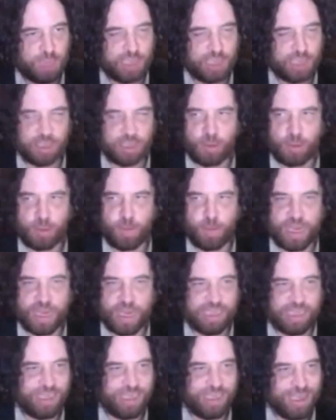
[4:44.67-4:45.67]
I don't know
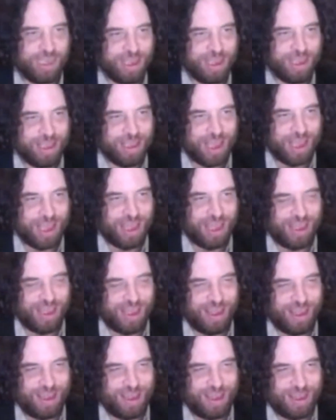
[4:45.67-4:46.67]
when.
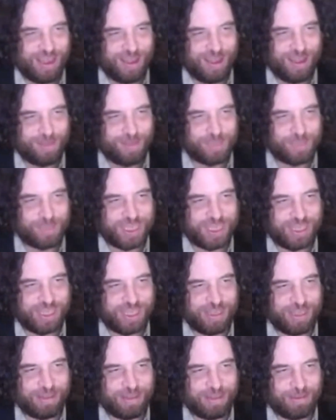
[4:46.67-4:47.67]

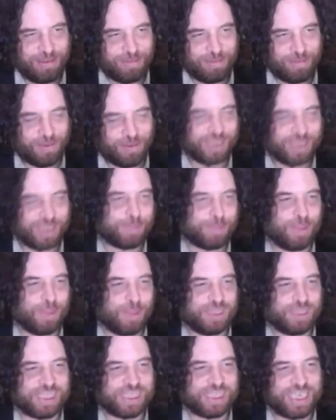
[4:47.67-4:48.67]
Well, I
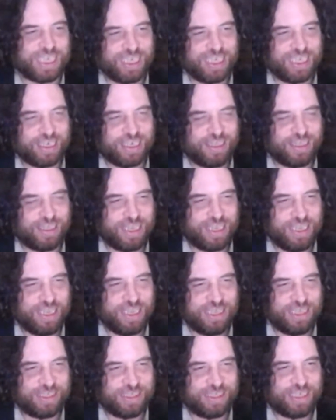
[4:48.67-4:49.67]
suppose technically
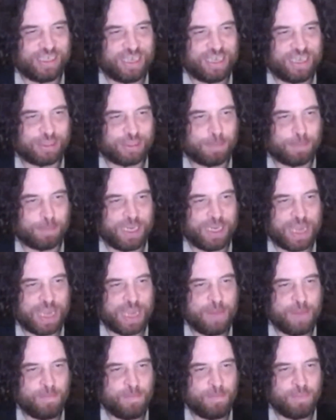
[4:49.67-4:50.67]
the internet
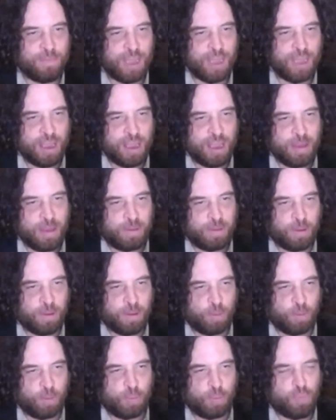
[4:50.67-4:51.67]
became,
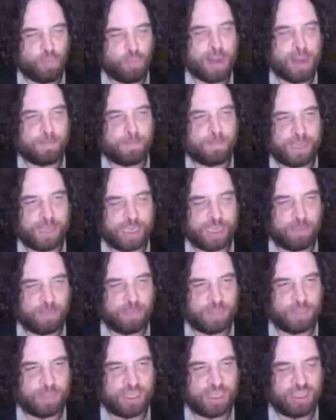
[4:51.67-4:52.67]
the web
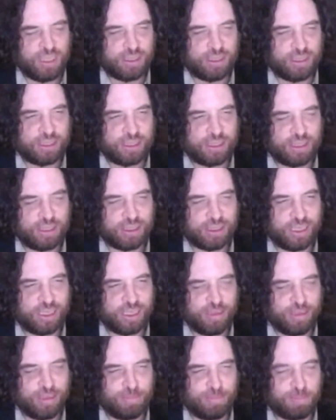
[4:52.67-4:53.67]
became the internet,
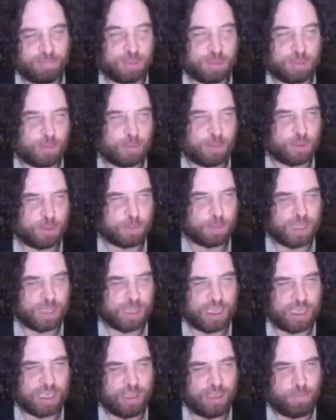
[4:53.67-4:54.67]
so to
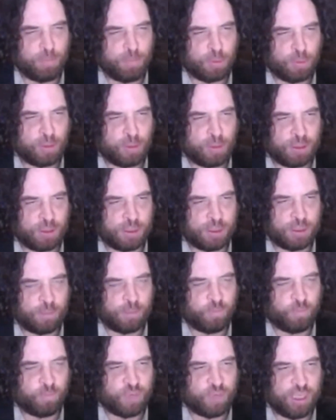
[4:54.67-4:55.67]
speak, in
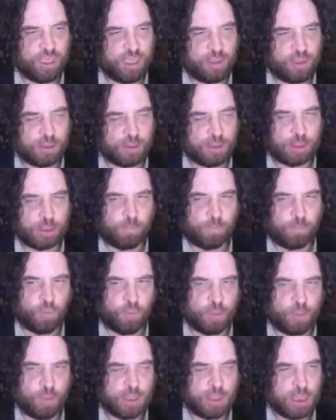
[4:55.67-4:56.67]
93,
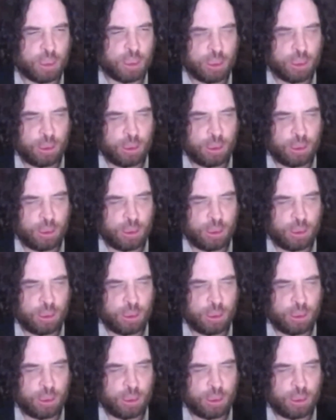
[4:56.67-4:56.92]
94.